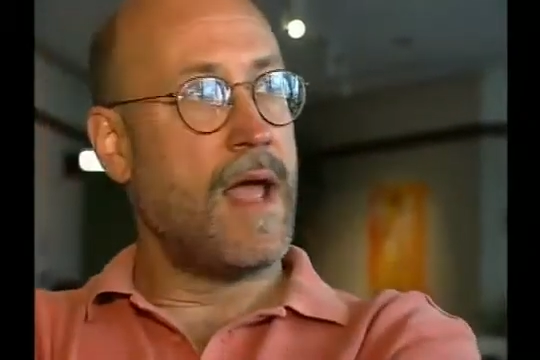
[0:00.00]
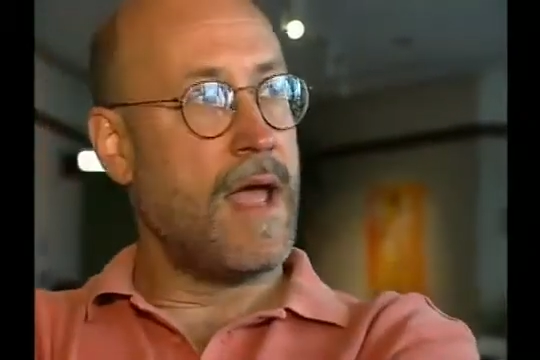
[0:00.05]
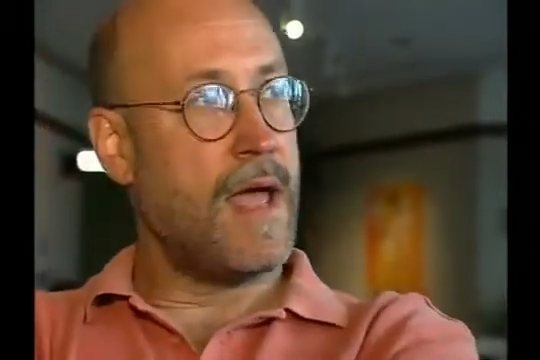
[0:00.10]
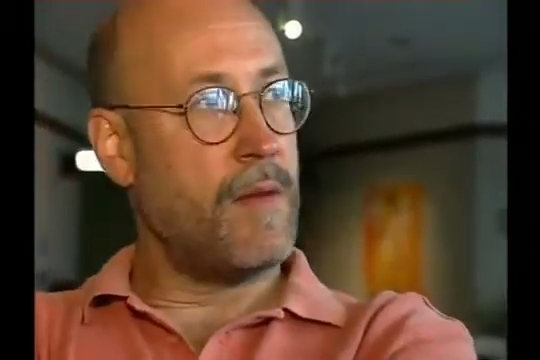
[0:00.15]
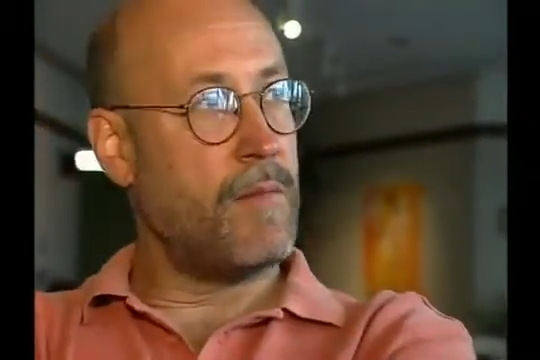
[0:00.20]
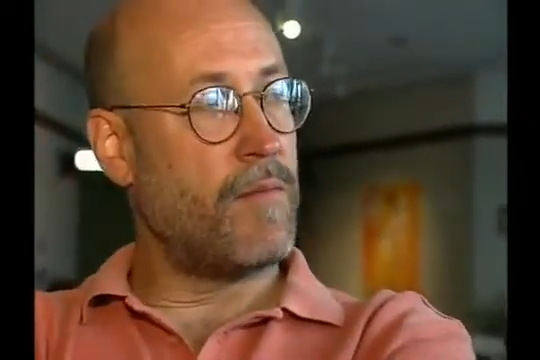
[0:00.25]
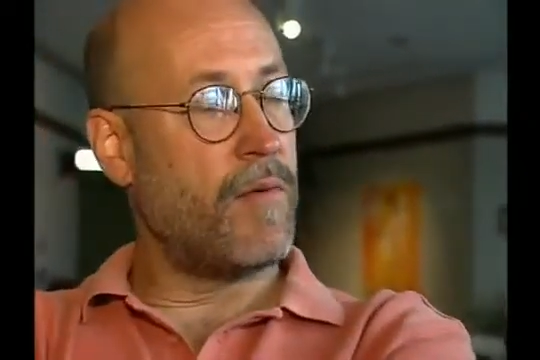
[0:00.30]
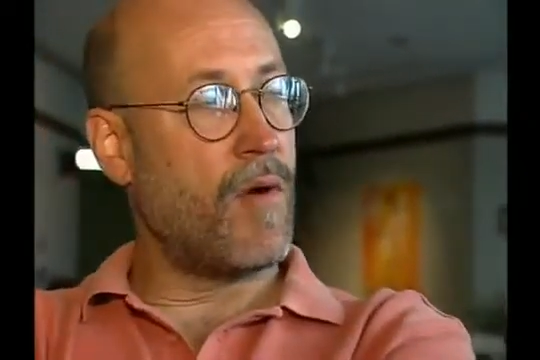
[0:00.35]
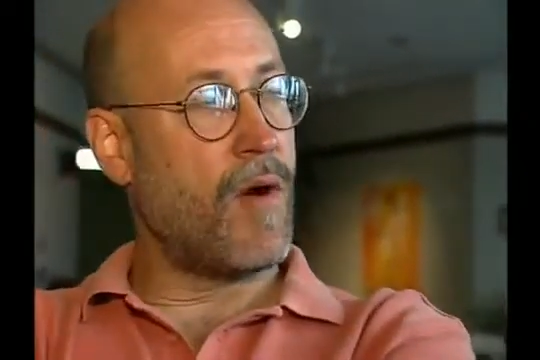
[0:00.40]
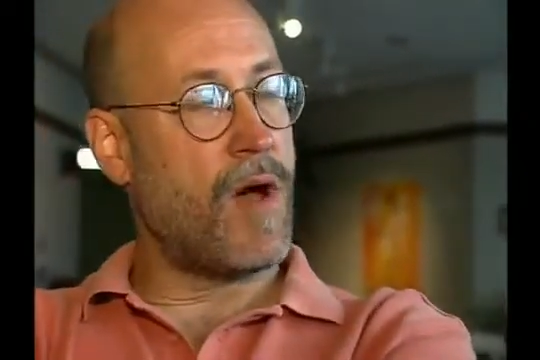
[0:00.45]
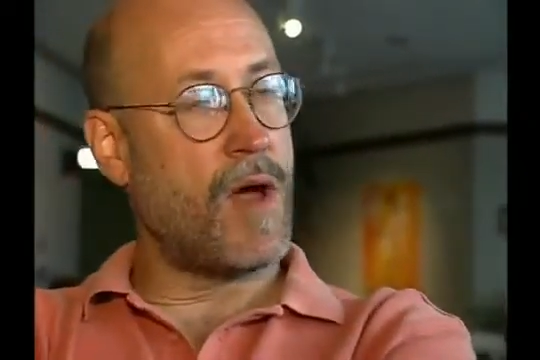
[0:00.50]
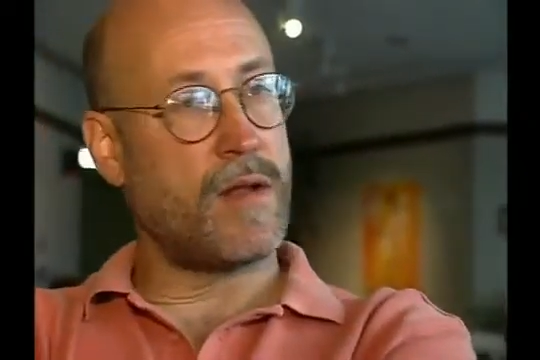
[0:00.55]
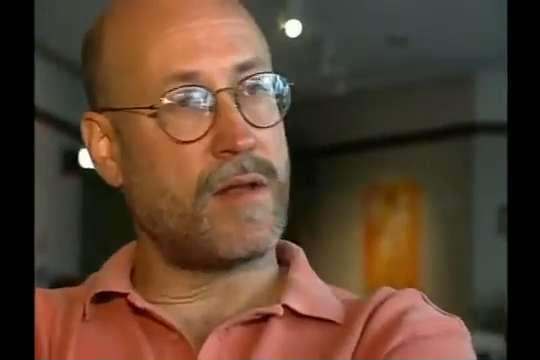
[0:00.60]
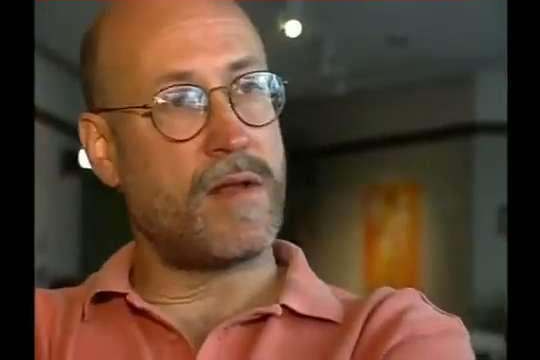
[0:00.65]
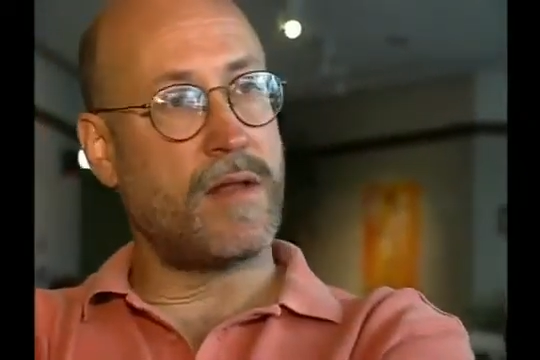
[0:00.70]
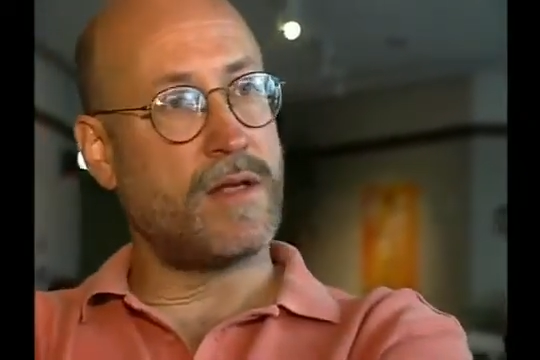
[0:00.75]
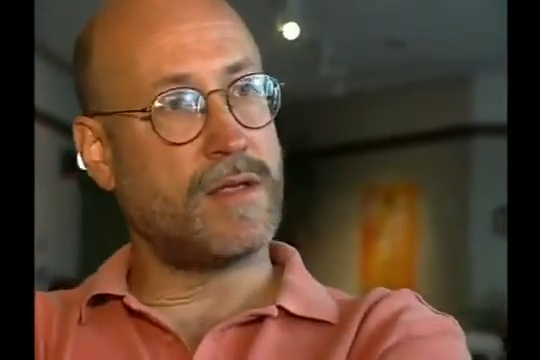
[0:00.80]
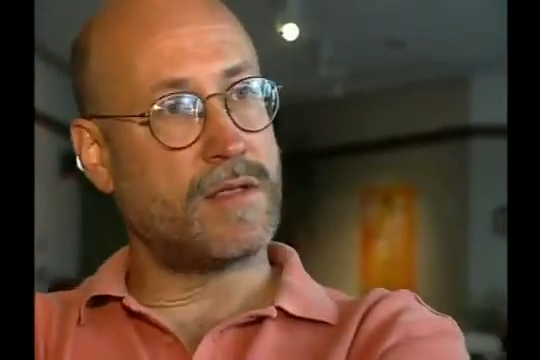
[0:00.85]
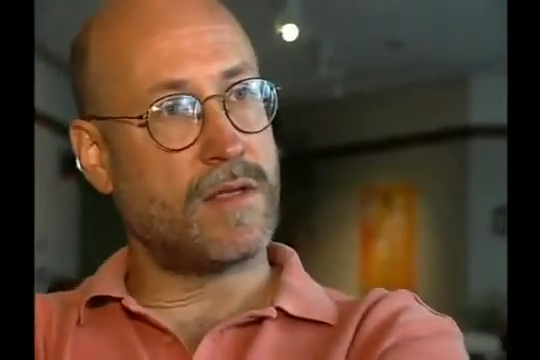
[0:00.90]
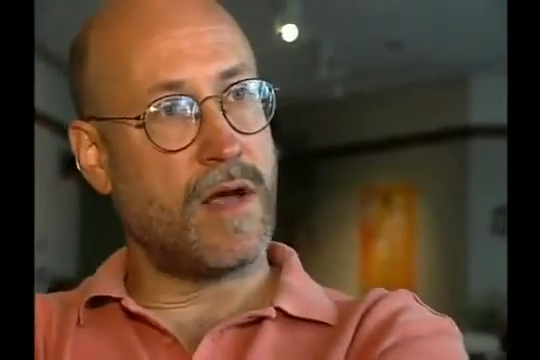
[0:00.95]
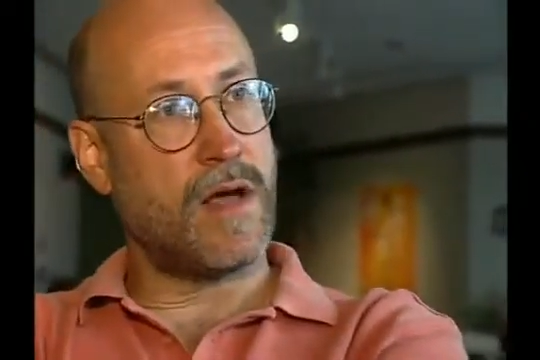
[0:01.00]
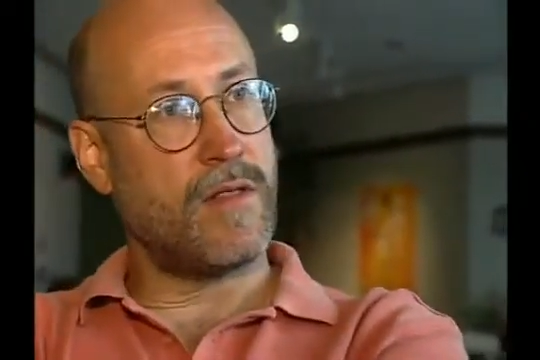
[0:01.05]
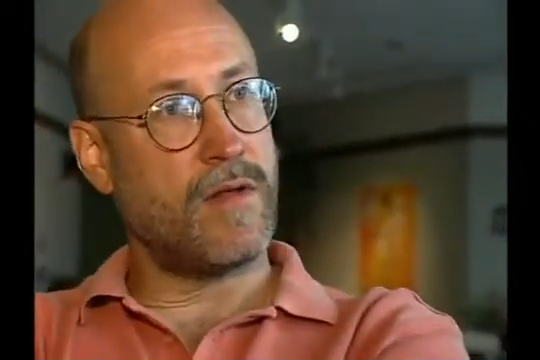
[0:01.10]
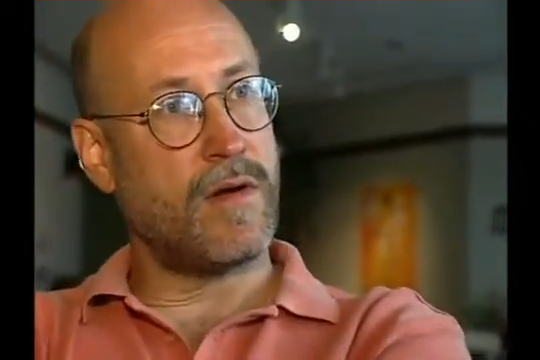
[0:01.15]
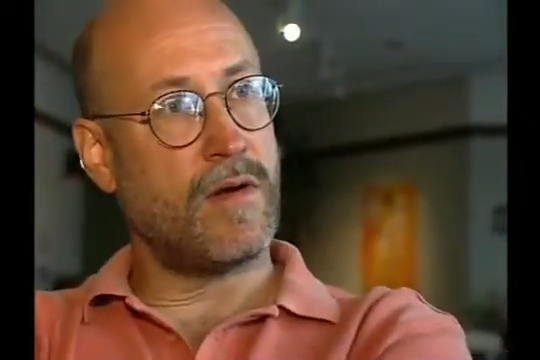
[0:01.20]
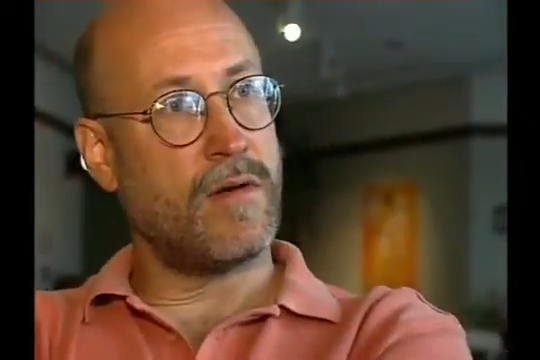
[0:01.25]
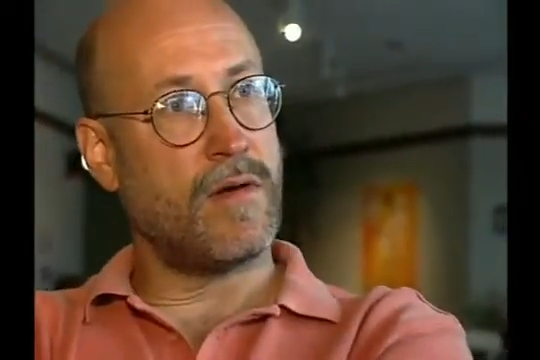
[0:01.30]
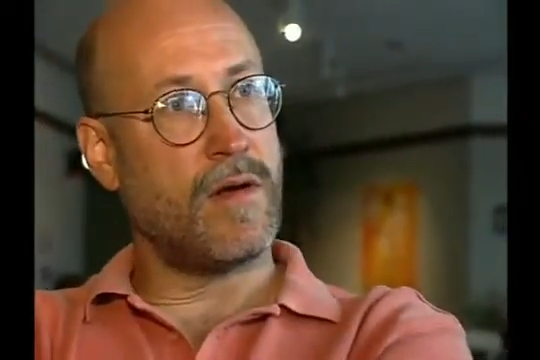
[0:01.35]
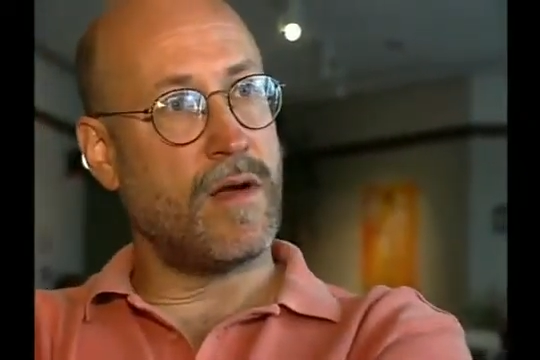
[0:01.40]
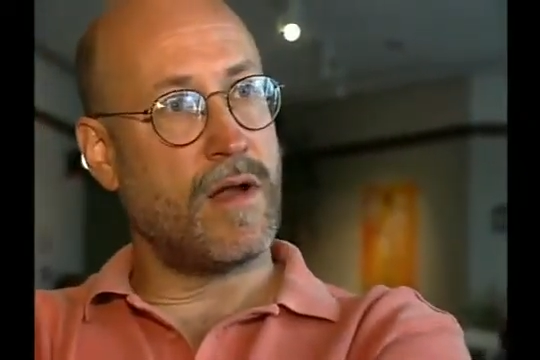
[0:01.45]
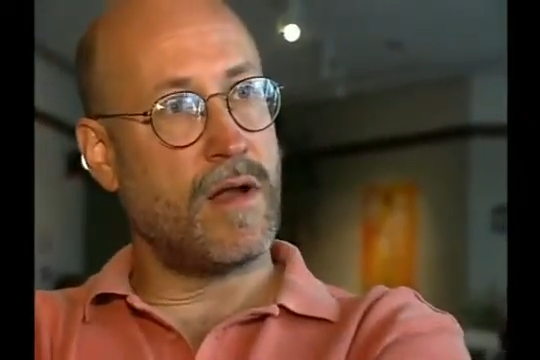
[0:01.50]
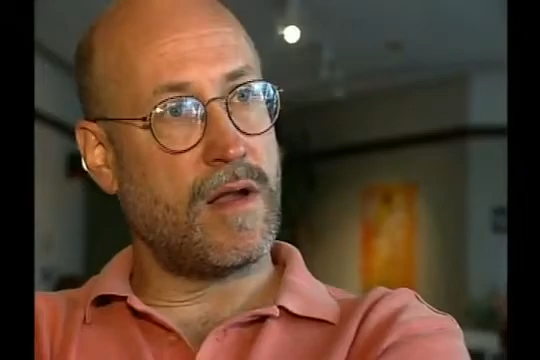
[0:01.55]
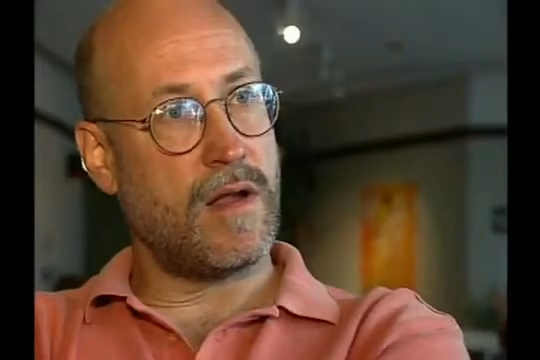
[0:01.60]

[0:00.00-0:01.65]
and brought this other